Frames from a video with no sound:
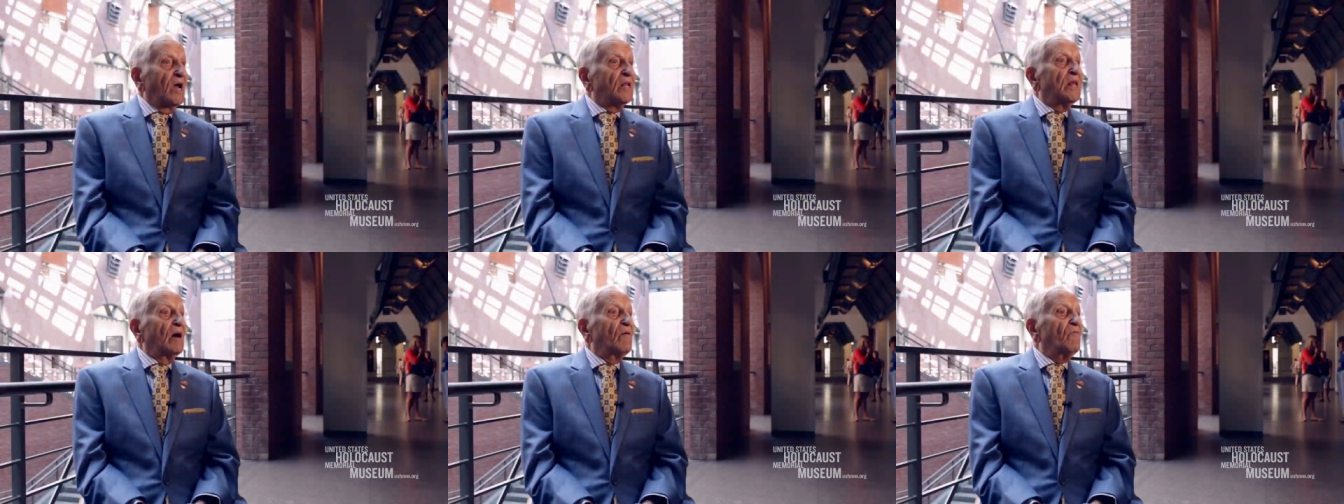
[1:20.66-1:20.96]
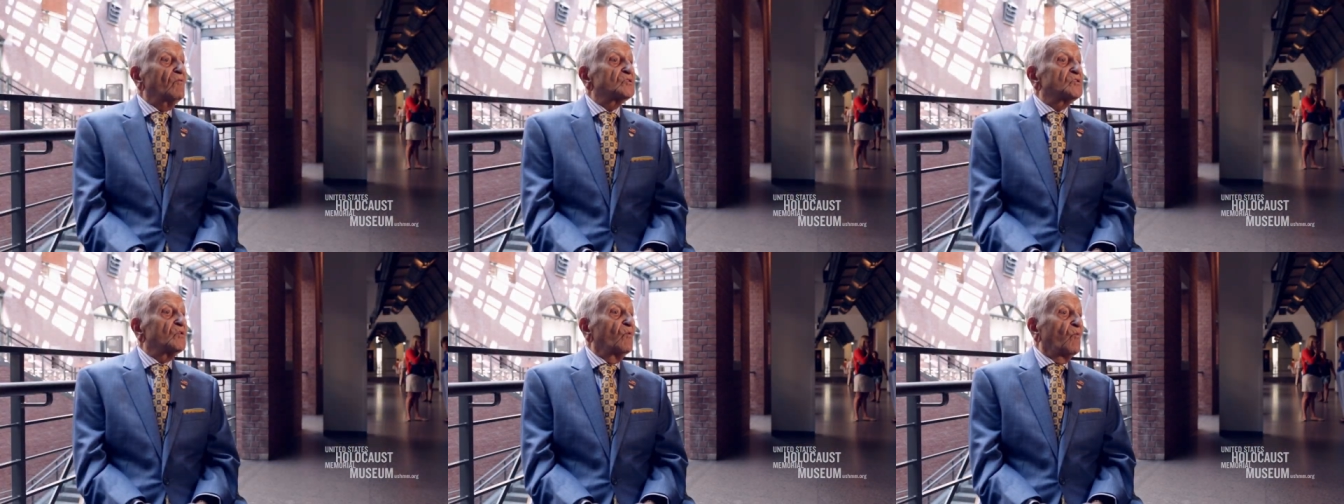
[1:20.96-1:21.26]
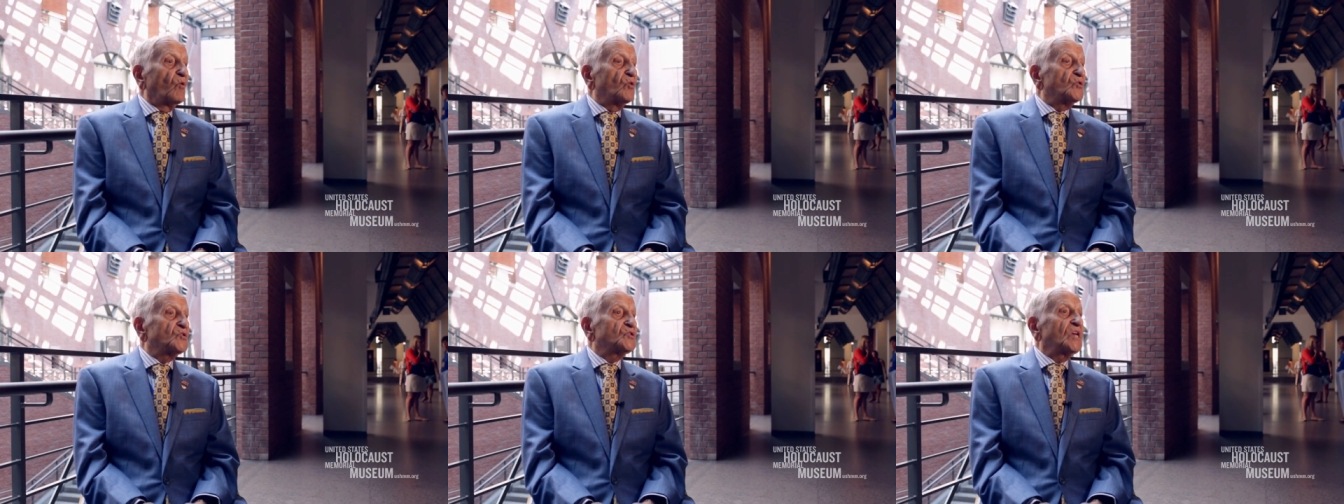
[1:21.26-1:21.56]
And that was
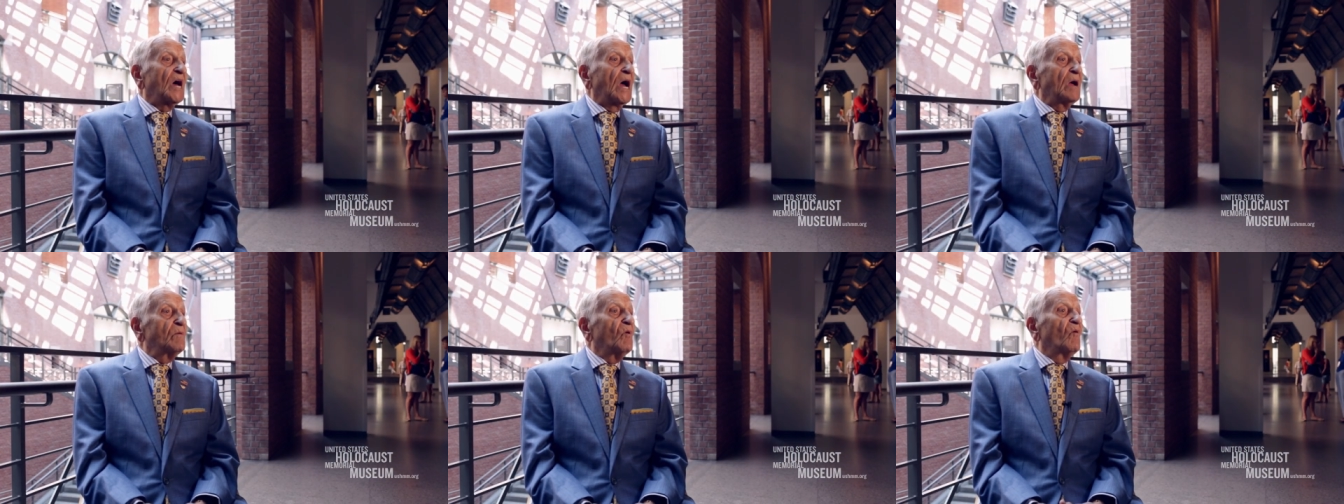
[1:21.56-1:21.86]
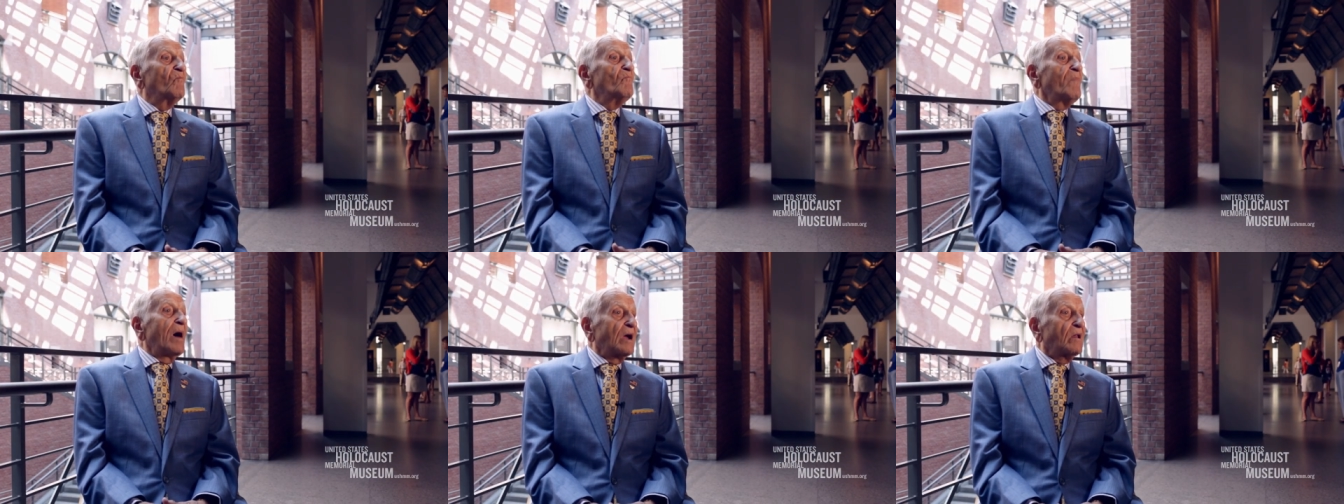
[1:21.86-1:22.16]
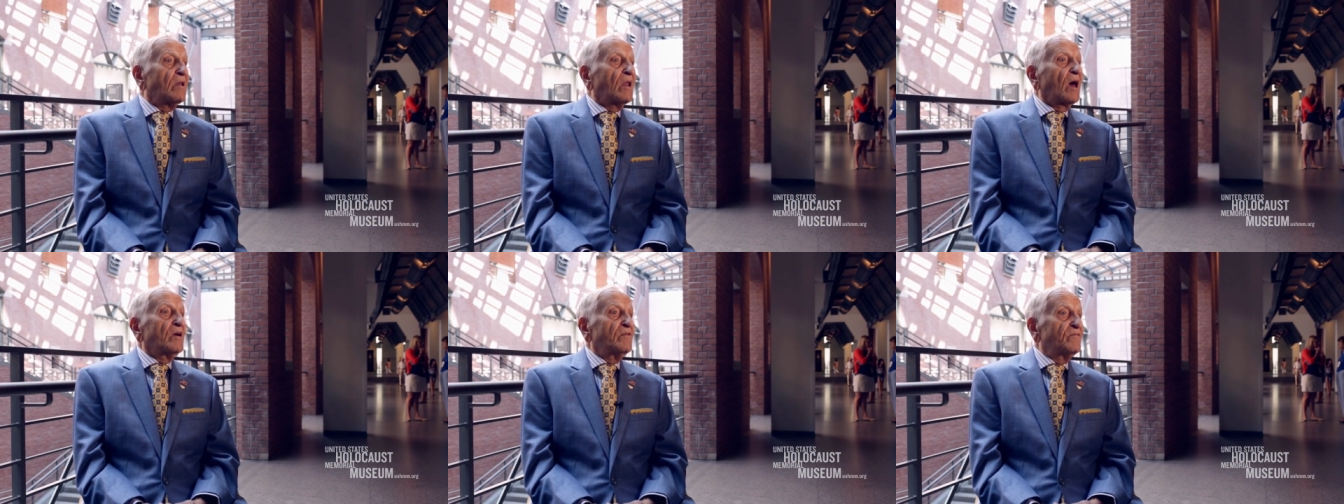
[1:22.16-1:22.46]
the worst time of
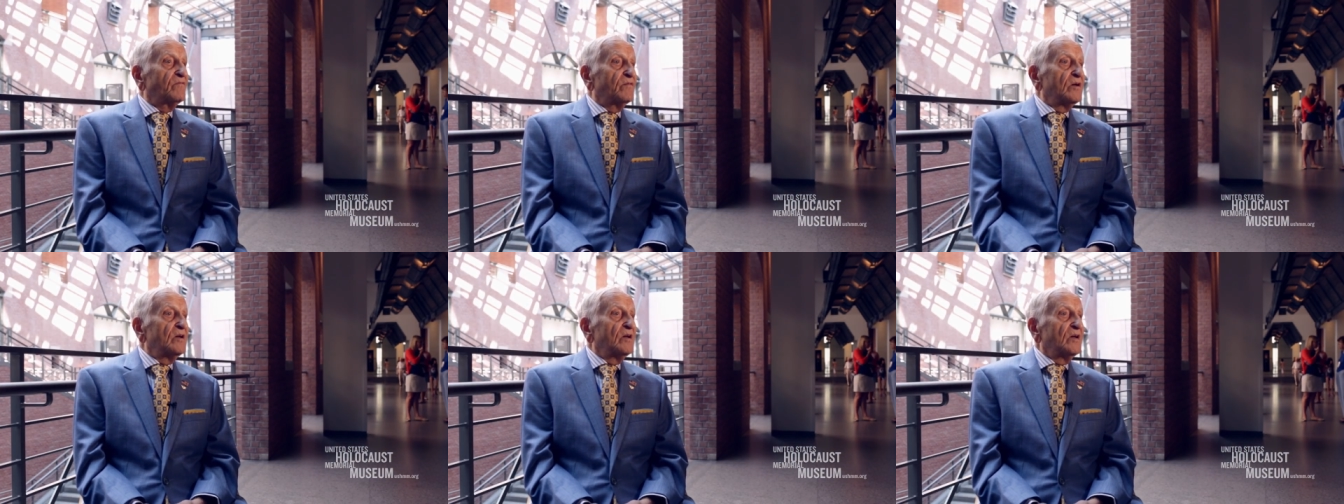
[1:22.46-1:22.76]
my life